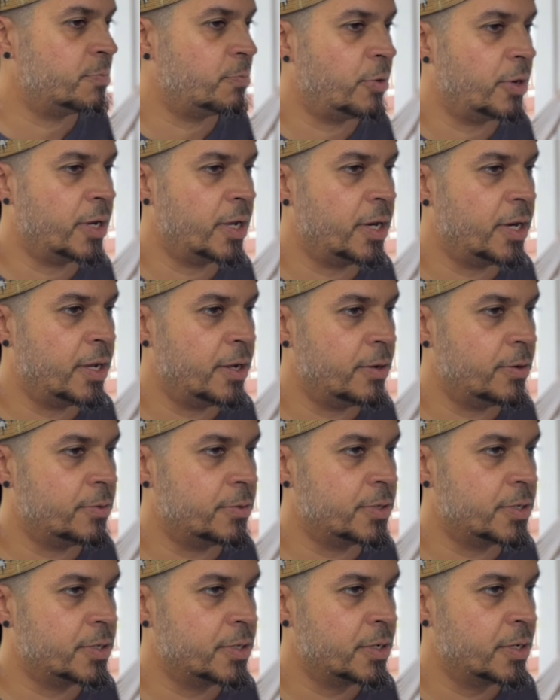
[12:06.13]
bring it
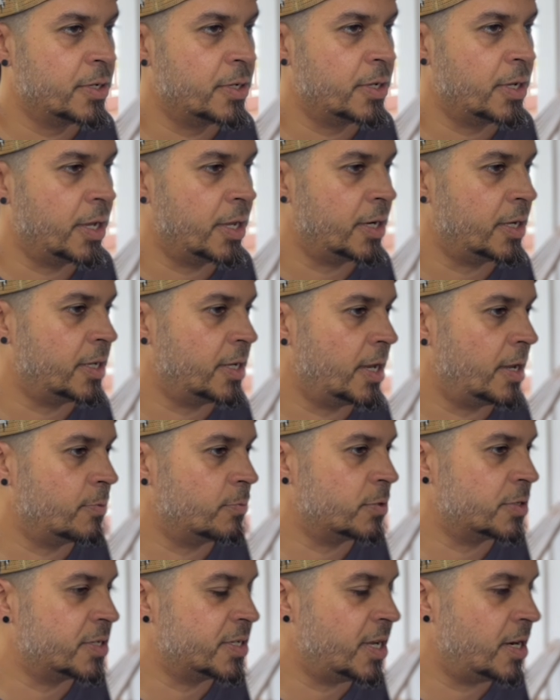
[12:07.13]
out, and again
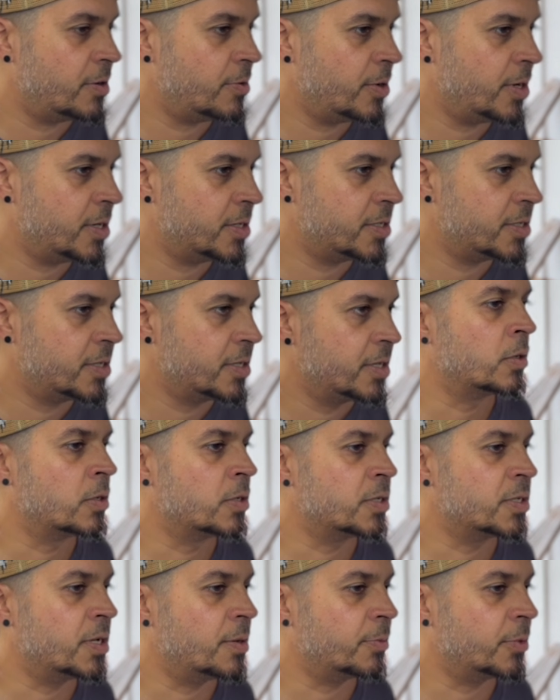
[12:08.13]
we'll center it.
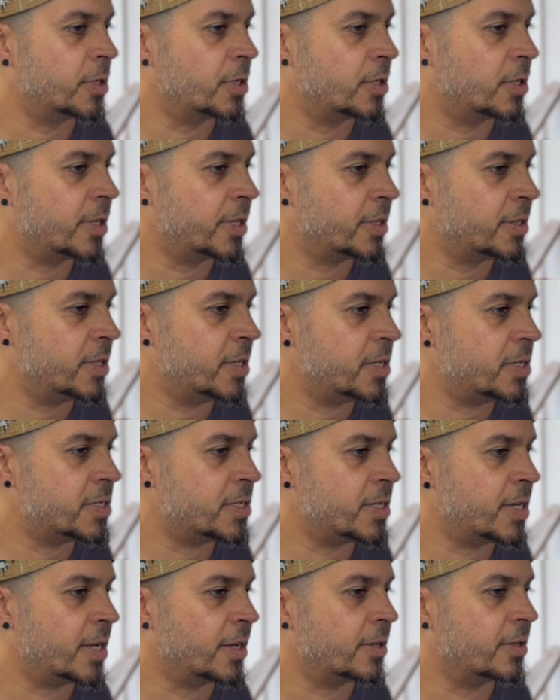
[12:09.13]
So I'm going to click
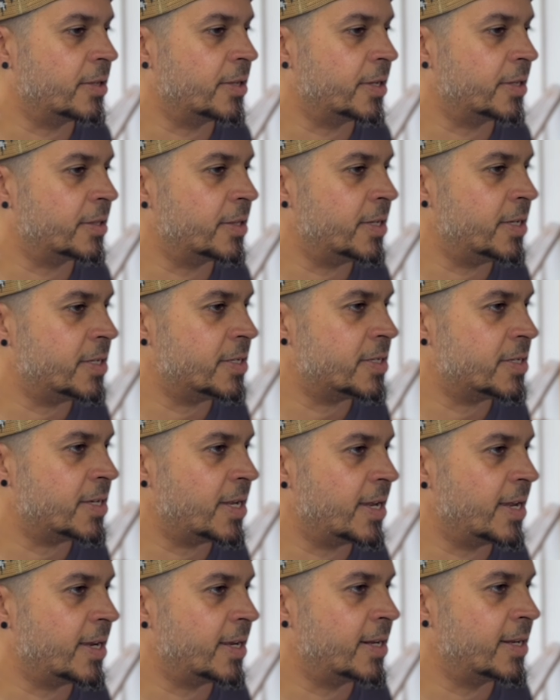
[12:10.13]
this and click this
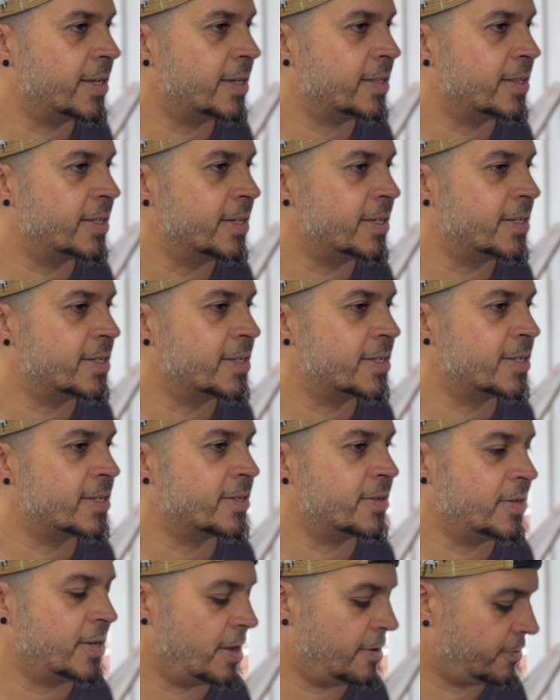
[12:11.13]
and click this.
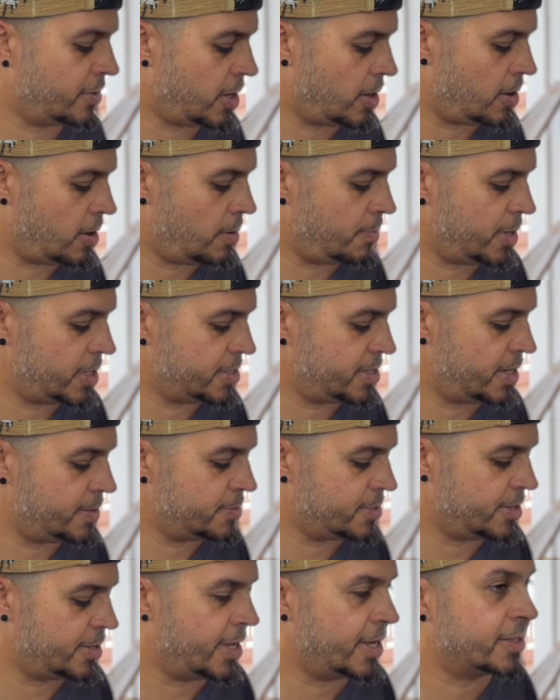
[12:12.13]
So now I've got all my
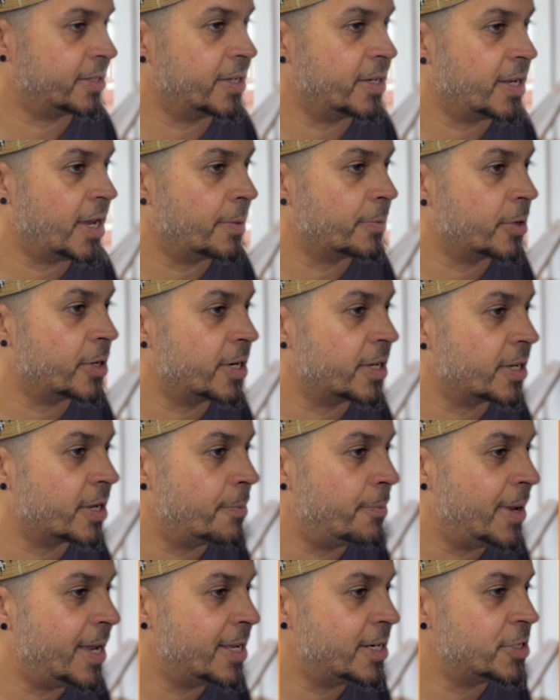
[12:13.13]
types selected. I'm going to
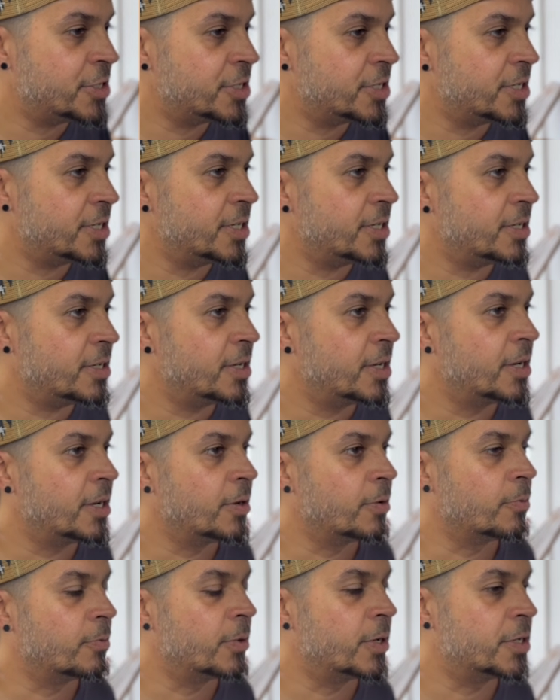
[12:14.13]
Command G,
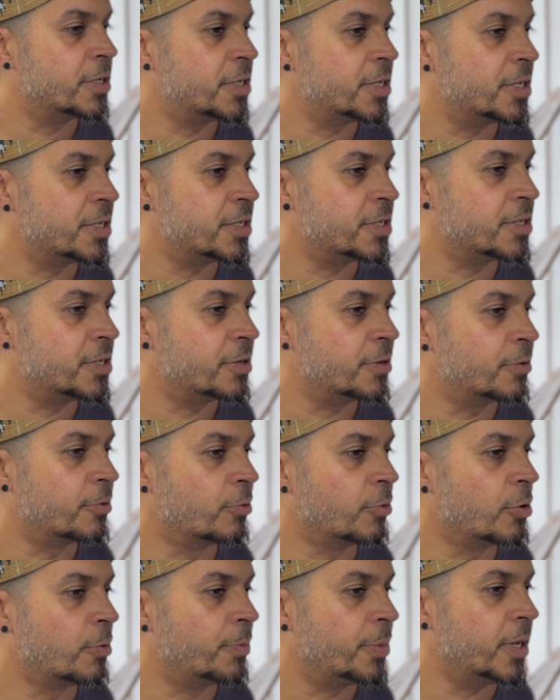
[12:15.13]
which is to
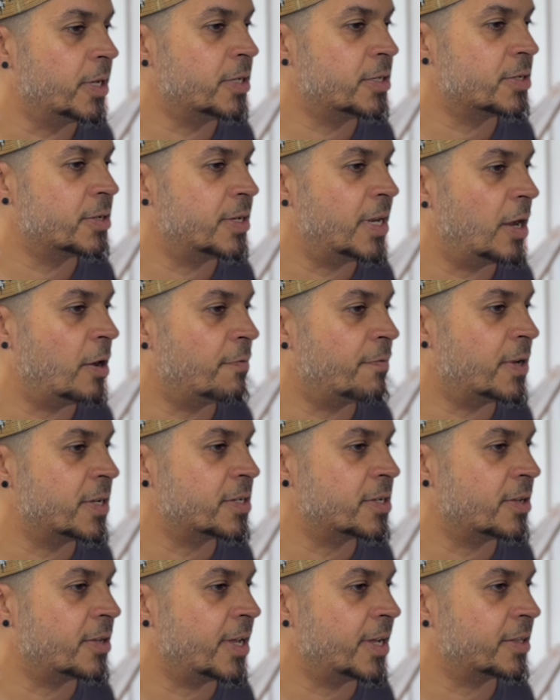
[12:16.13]
group it. So now if I
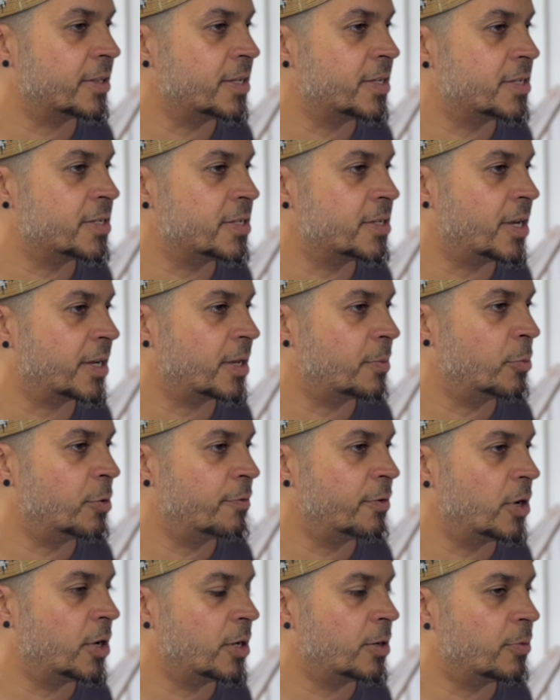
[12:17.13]
select this, I can
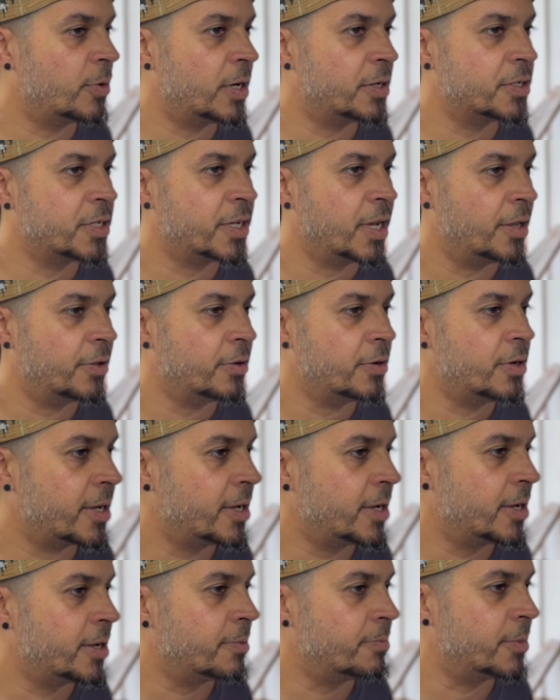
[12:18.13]
move it all around together,
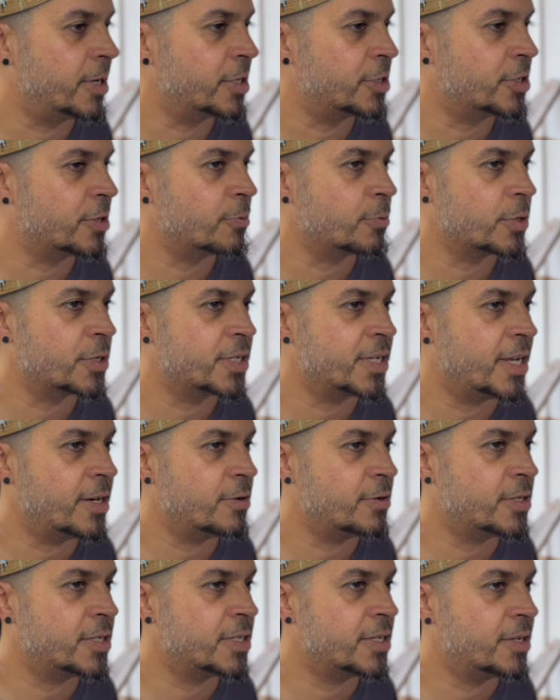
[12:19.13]
make sure we're
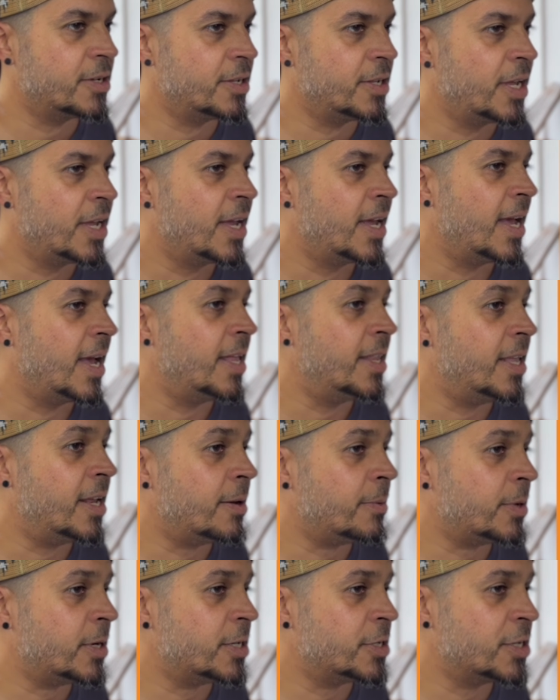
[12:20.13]
centered still, and then
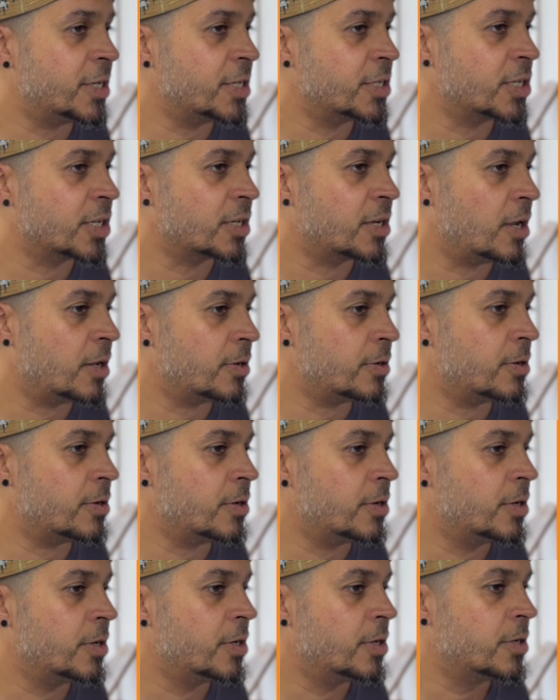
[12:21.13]
I'm going to change the
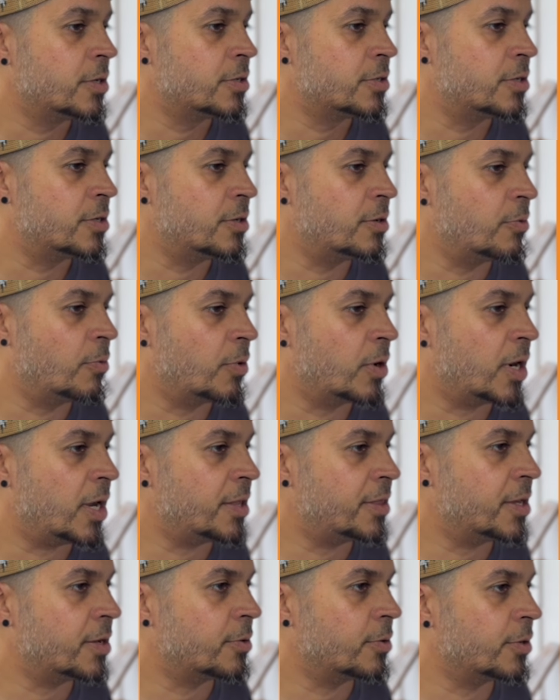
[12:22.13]
color to what I
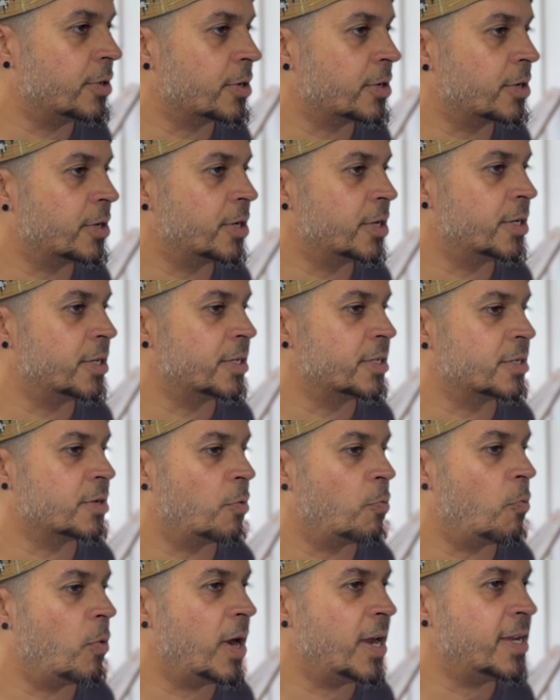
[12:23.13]
think will look good is a
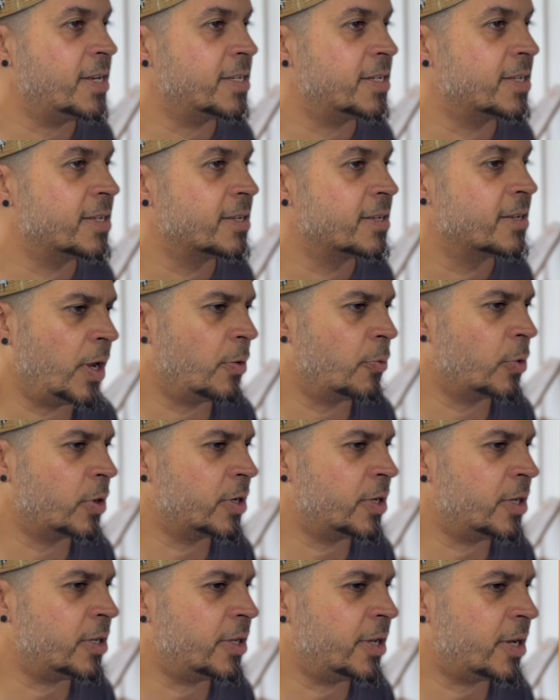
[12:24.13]
white. And we're
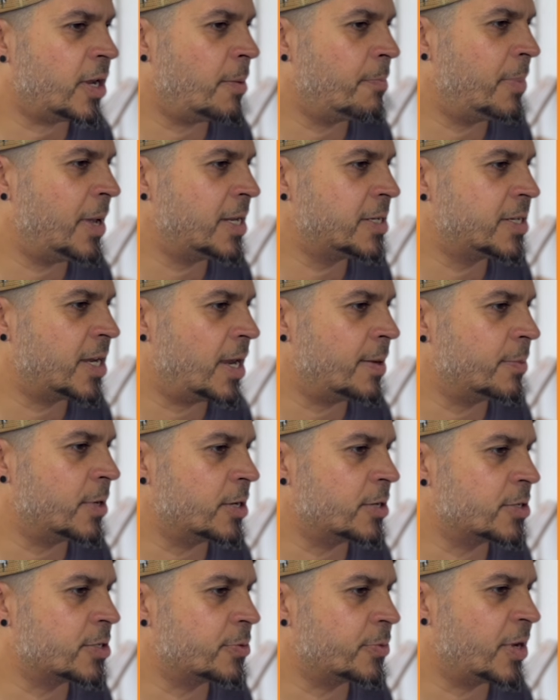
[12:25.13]
going to click on bedtime
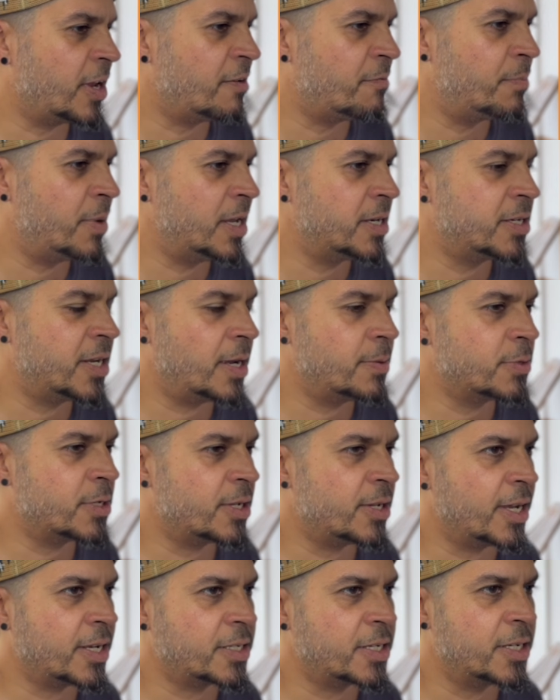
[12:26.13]
here. So we have bedtime
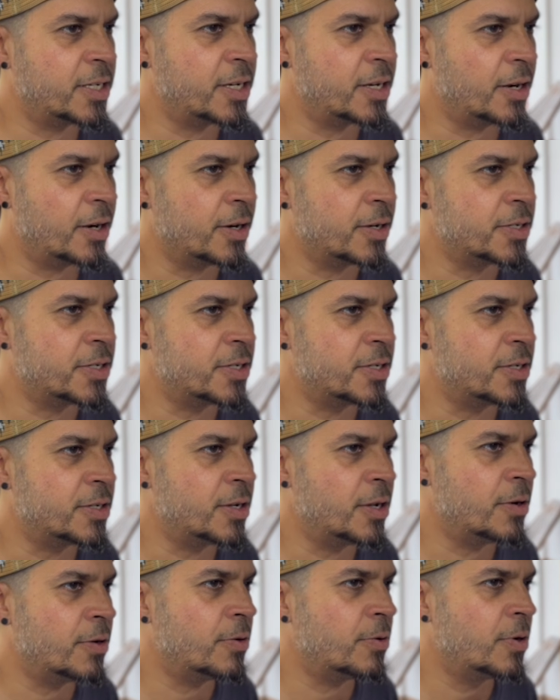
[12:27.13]
selected here, as you
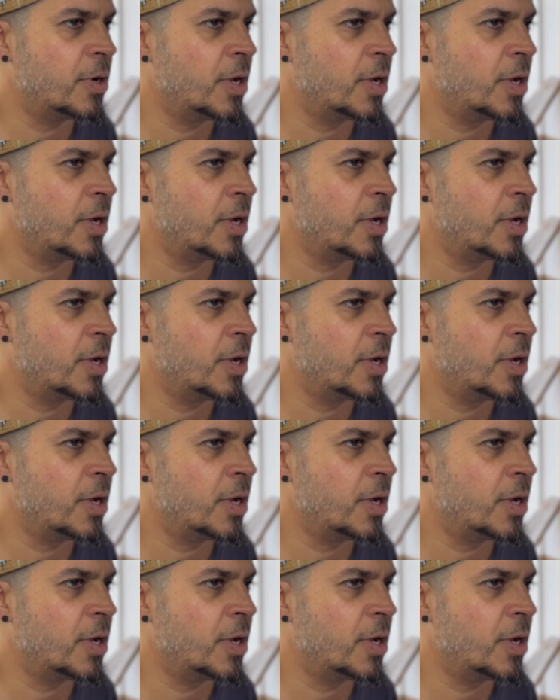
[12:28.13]
know.